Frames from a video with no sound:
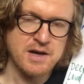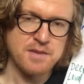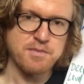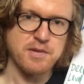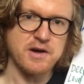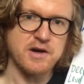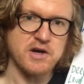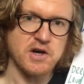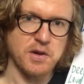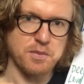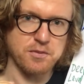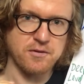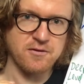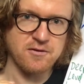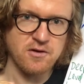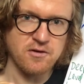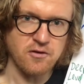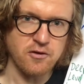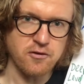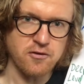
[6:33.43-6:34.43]
becomes
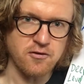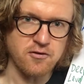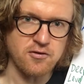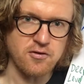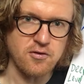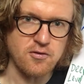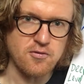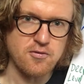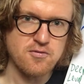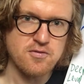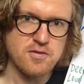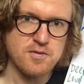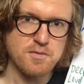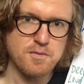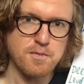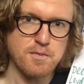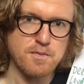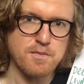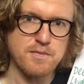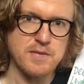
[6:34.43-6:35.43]
so
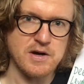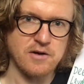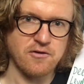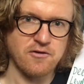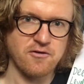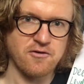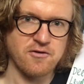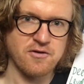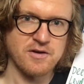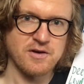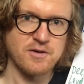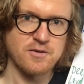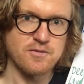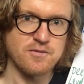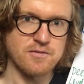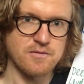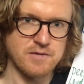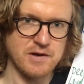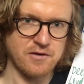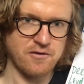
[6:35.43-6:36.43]
much
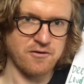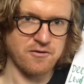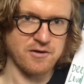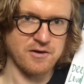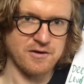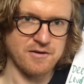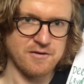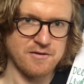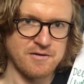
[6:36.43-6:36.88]
richer.